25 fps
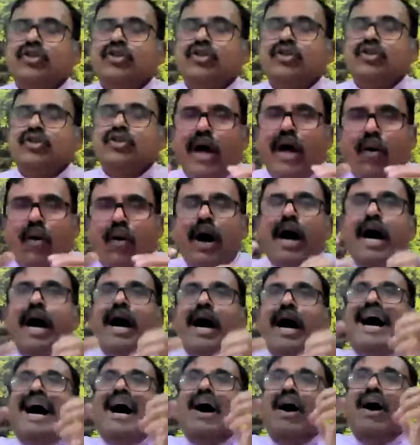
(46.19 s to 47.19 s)
So now,
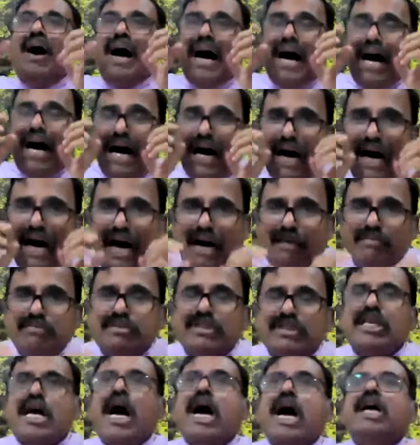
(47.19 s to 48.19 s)

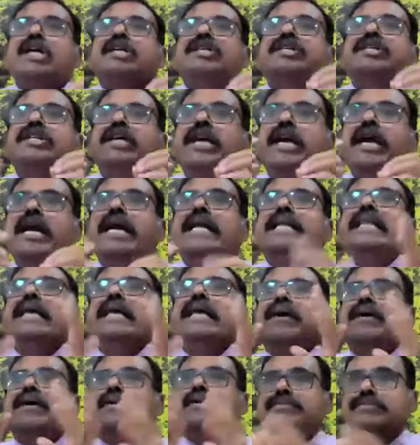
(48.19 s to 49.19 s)
aham
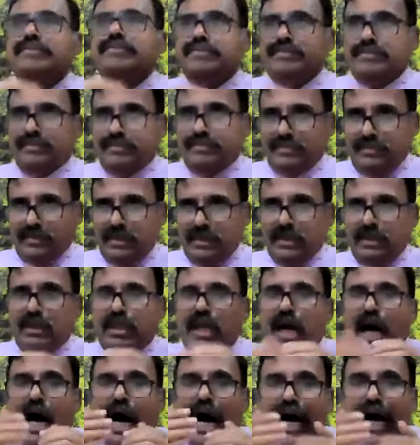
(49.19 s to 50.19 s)
Sakshiti.
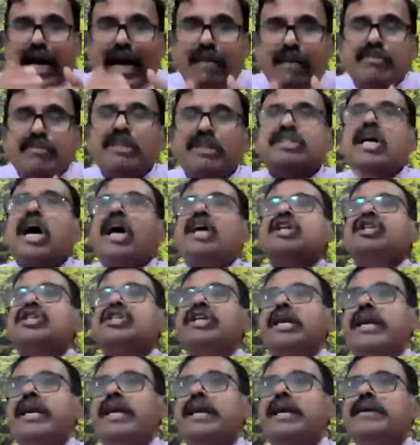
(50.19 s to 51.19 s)
Now, I am the
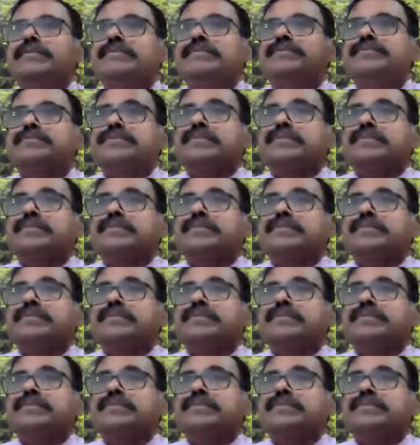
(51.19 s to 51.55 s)
Sakshi